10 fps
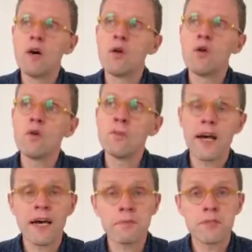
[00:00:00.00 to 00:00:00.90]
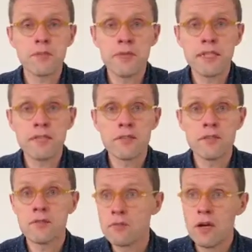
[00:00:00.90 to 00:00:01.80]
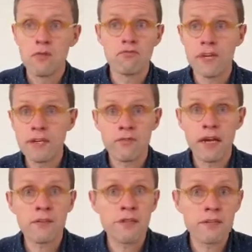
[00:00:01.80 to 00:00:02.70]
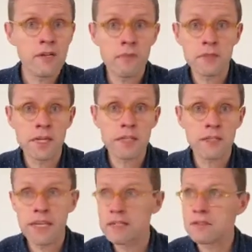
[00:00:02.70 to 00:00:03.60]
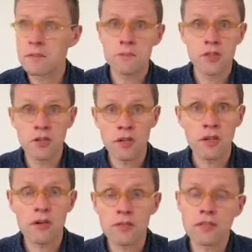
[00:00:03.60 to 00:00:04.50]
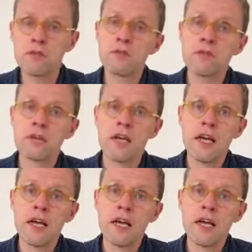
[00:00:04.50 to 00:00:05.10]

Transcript: or perhaps you need to read around the subject, get some journal articles,